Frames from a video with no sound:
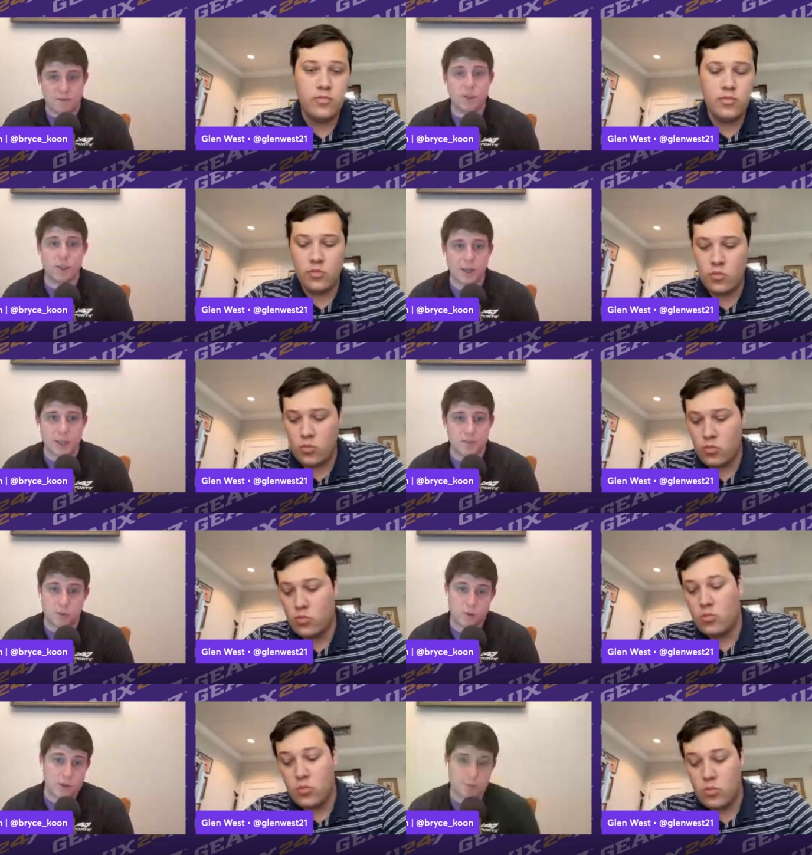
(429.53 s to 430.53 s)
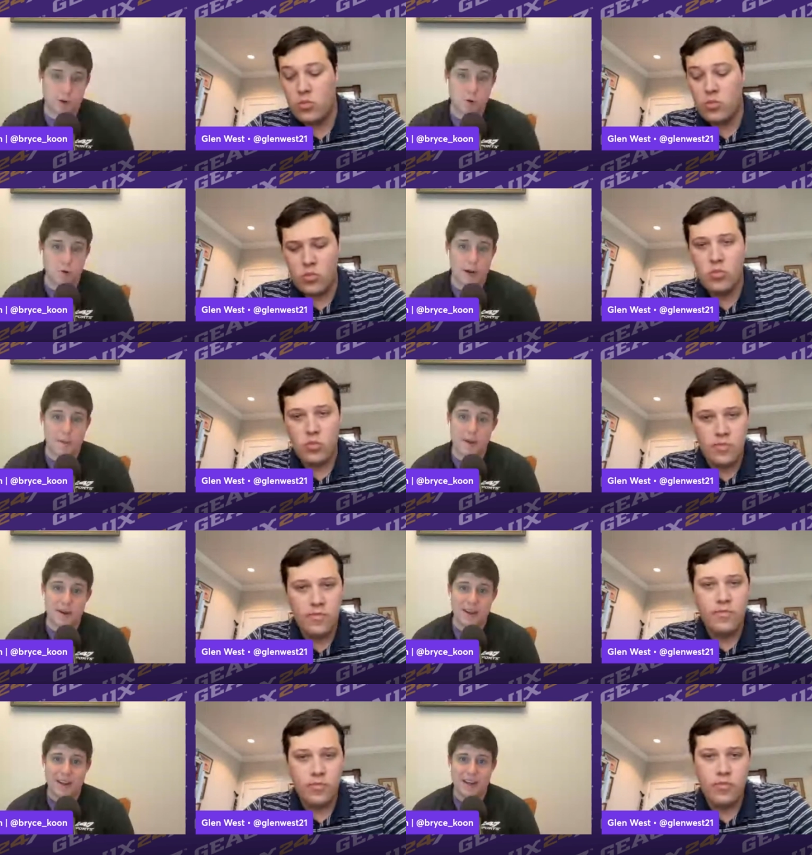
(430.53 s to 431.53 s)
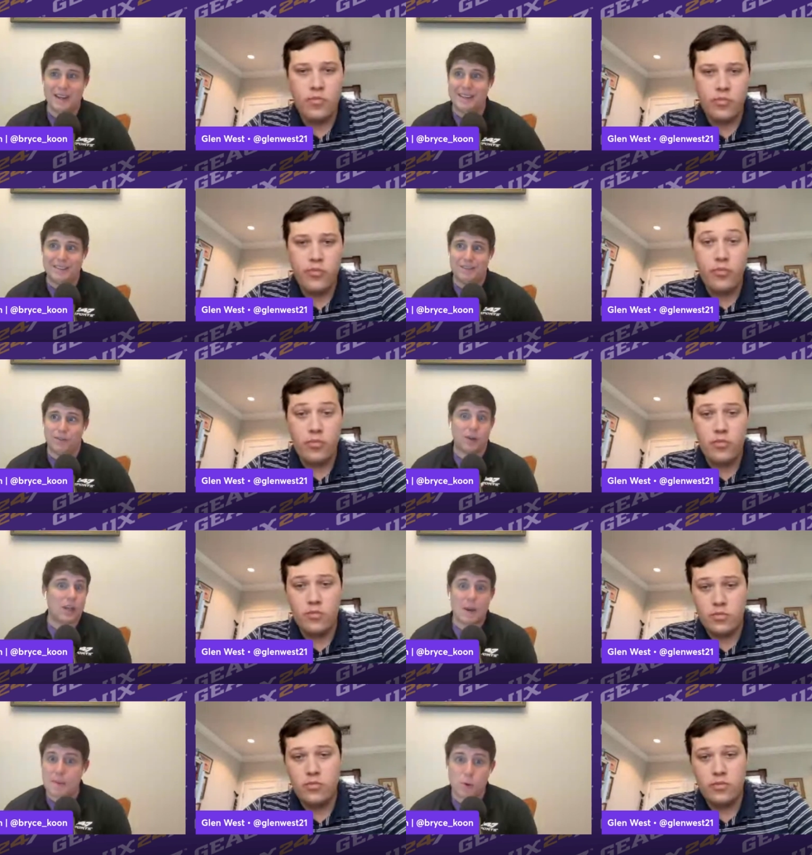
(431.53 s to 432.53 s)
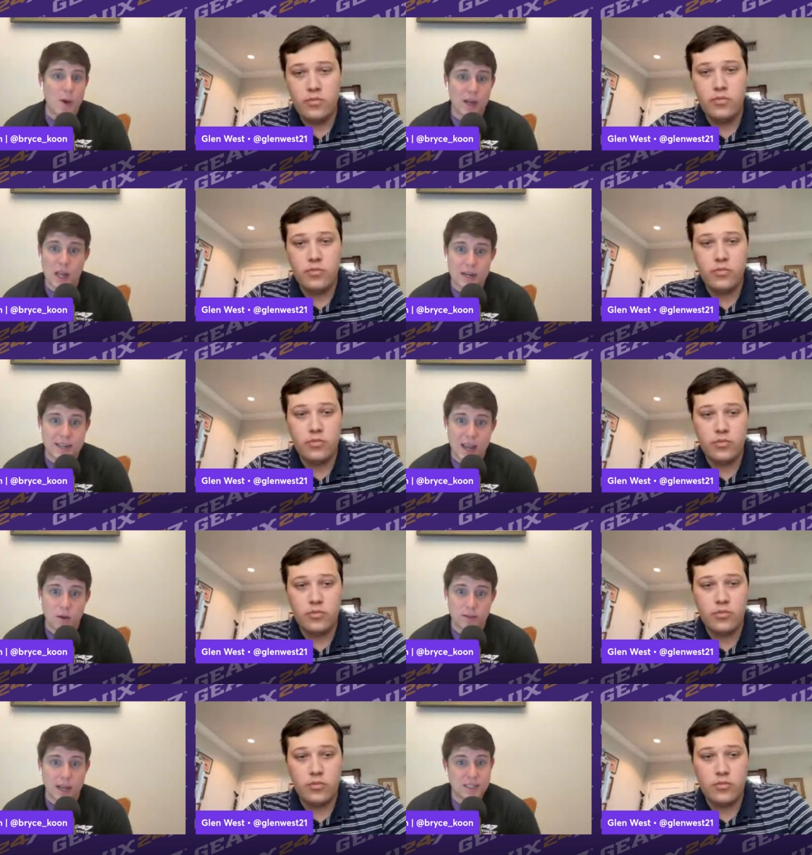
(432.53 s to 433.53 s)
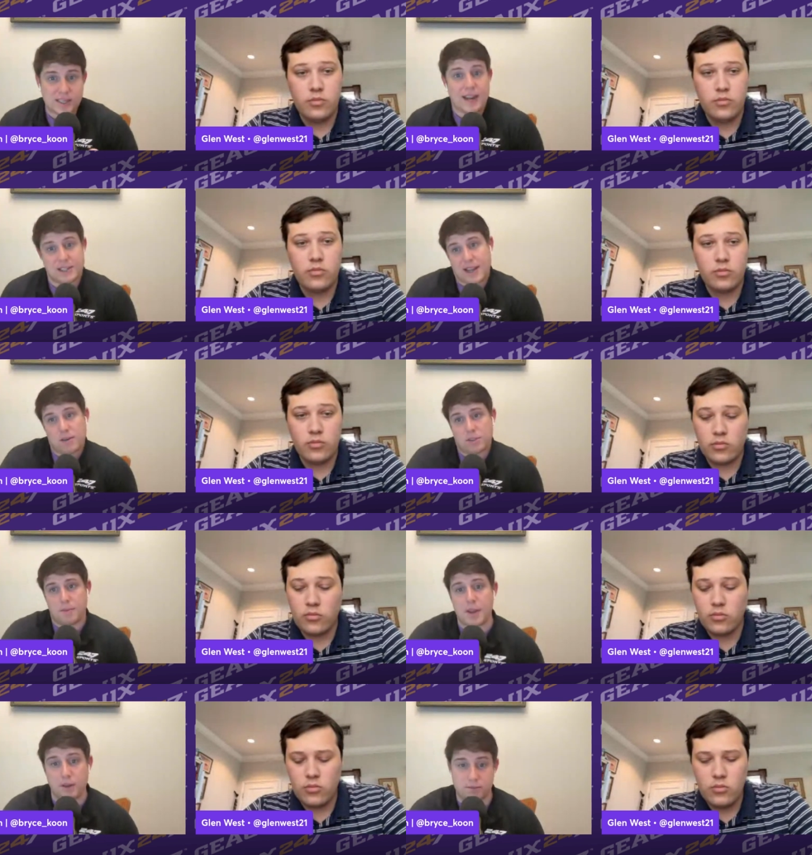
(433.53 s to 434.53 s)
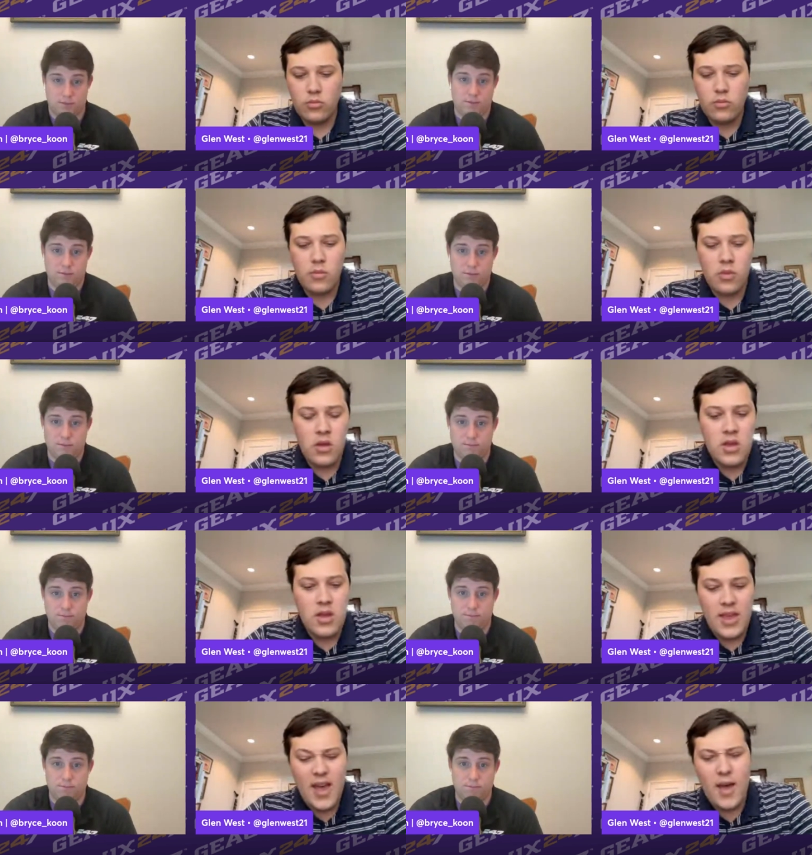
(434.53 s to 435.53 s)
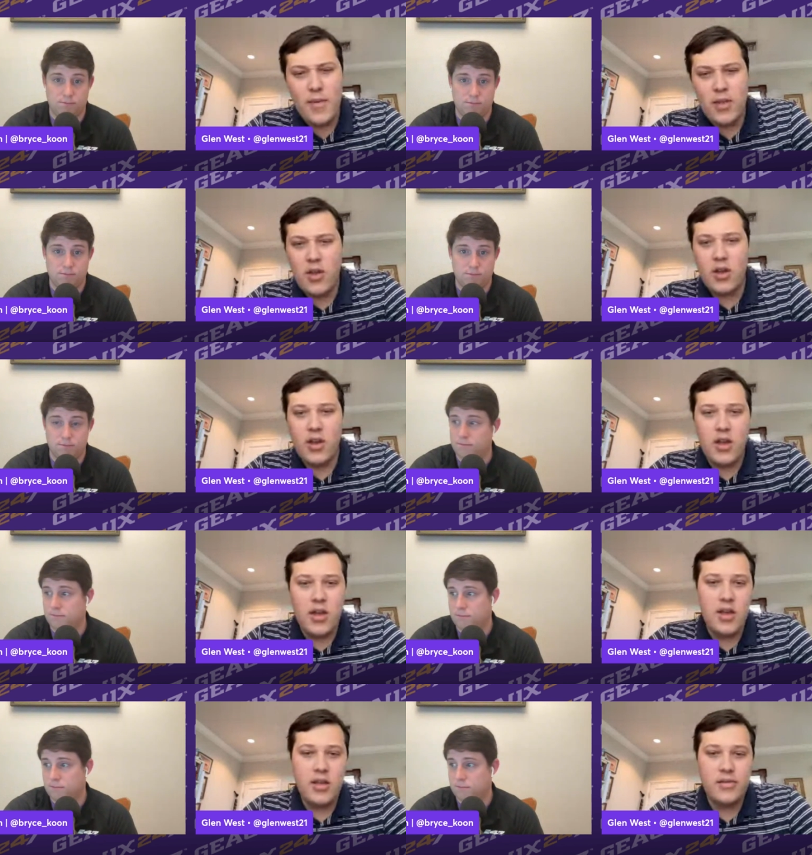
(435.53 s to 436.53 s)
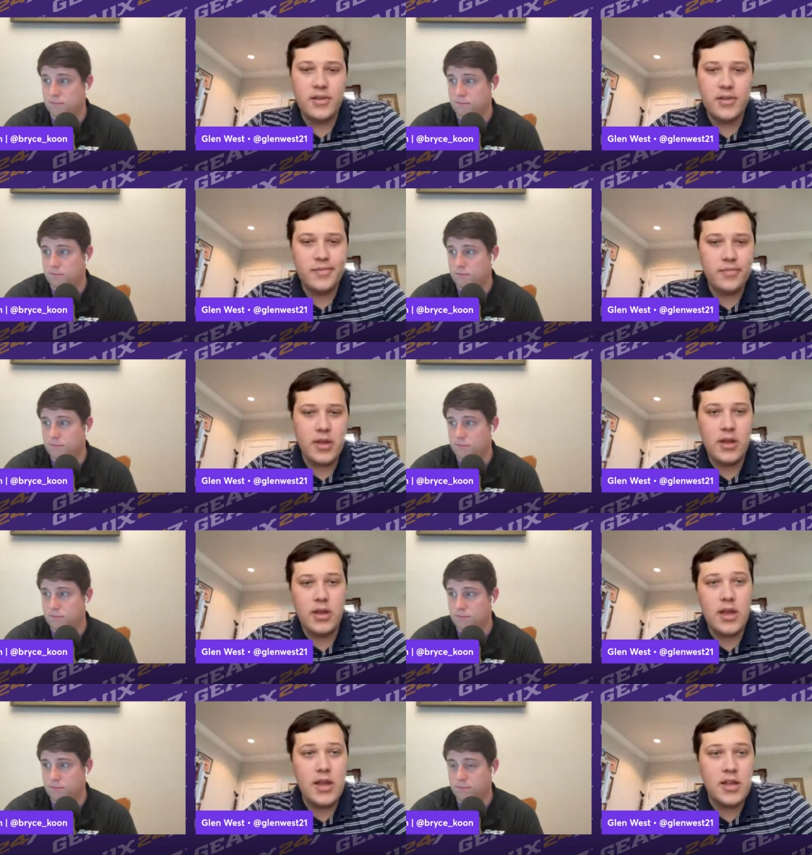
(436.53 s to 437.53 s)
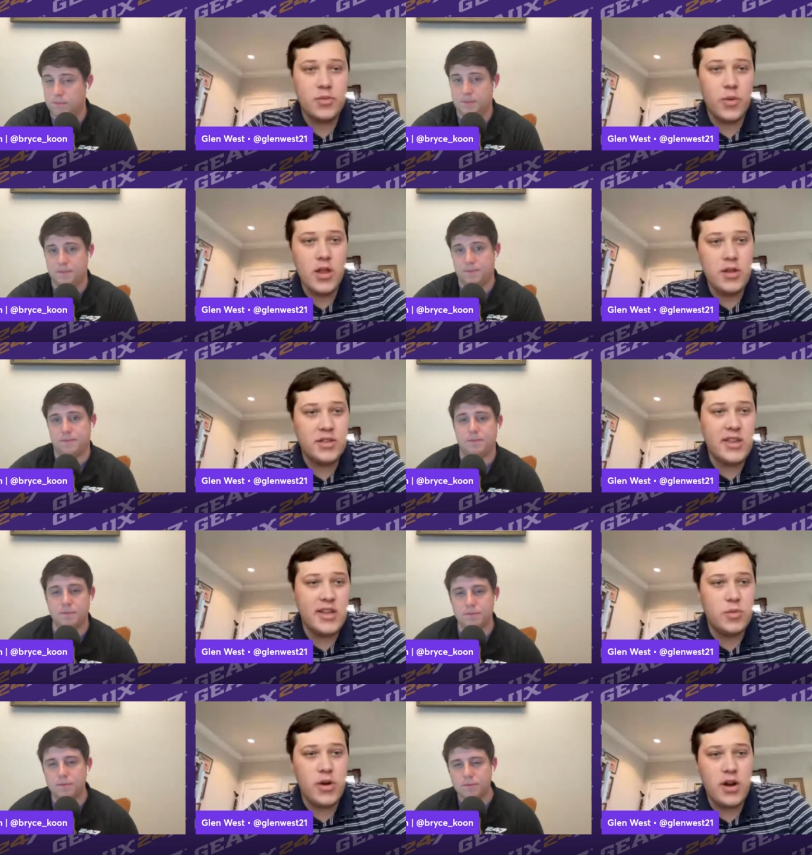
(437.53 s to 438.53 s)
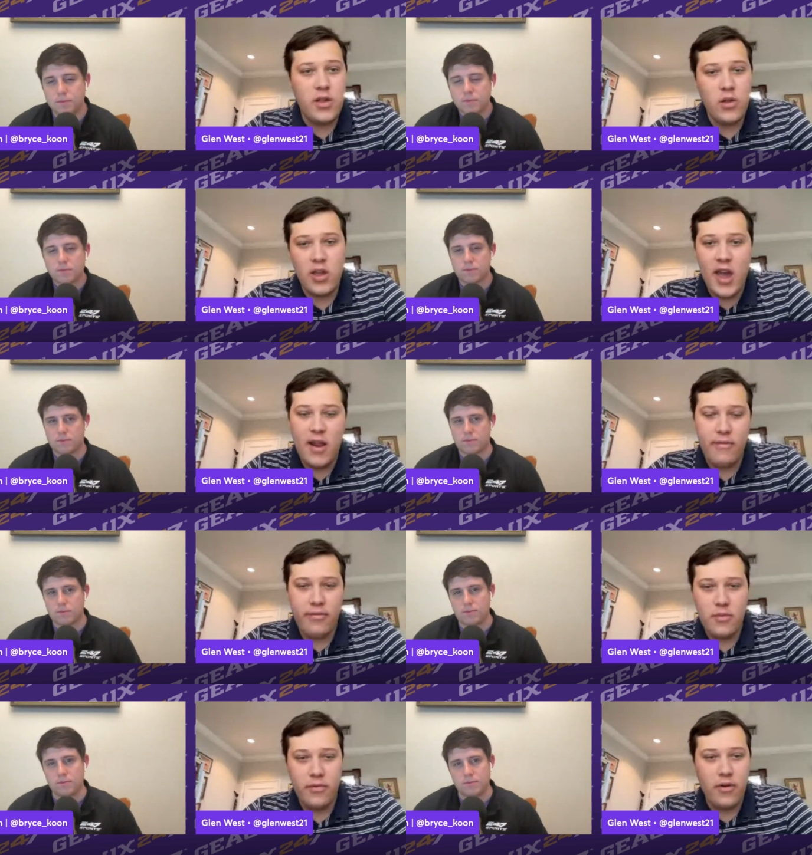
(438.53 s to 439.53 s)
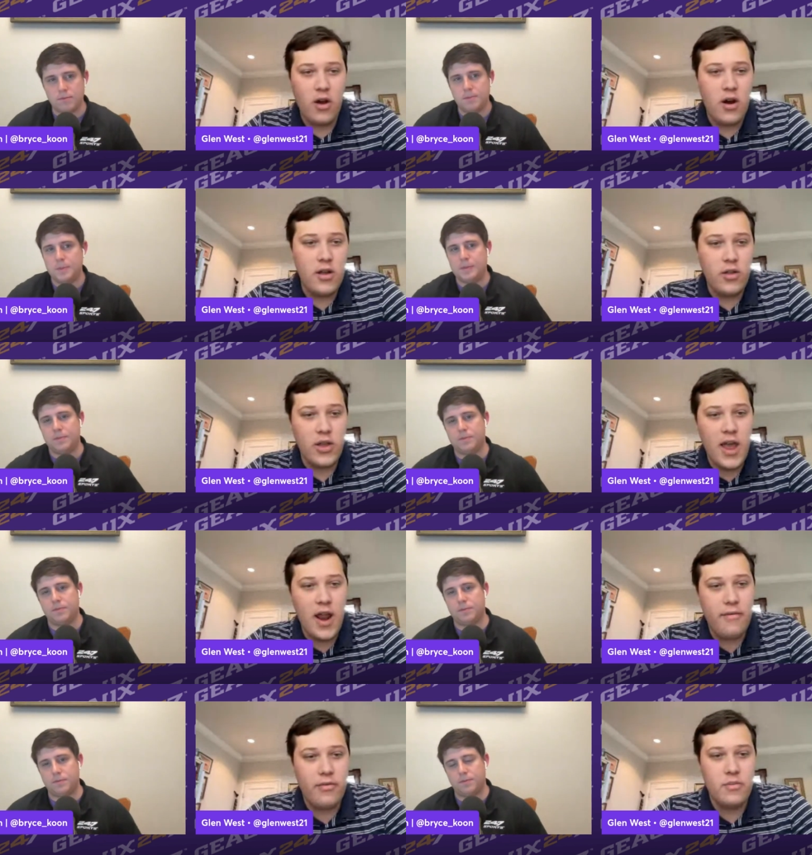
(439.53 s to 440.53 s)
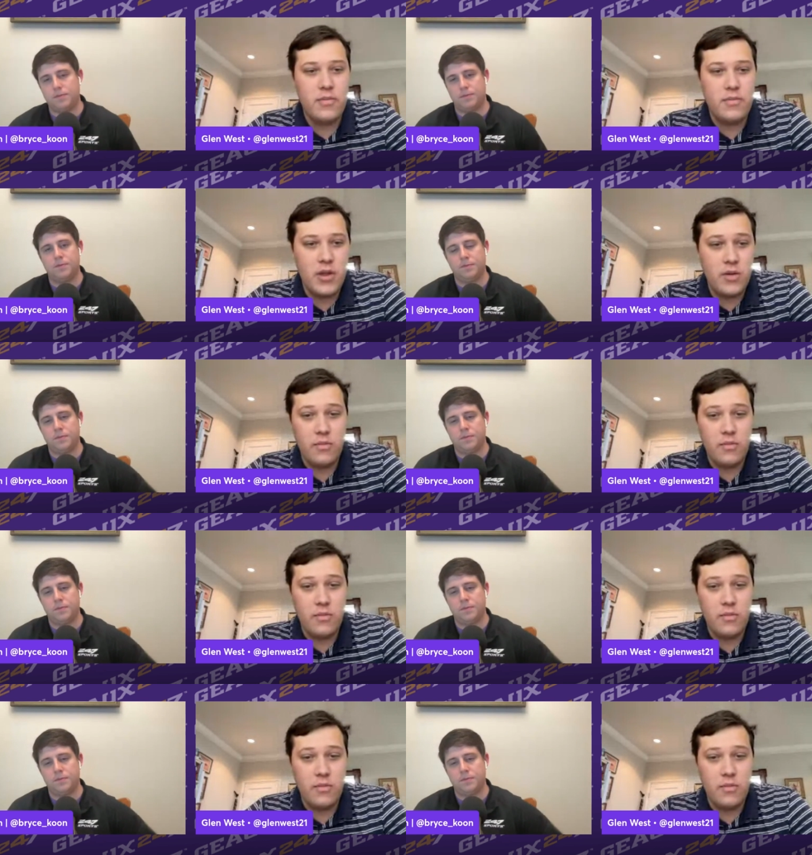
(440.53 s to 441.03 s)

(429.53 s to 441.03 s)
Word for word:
Speaker 1: vision is for this program. I mean, for a lot of people who had a lot of doubt, that stands out to me.
Speaker 2: Yeah, I mean, look, it's one of those things where you look at it from afar. You look at it from, you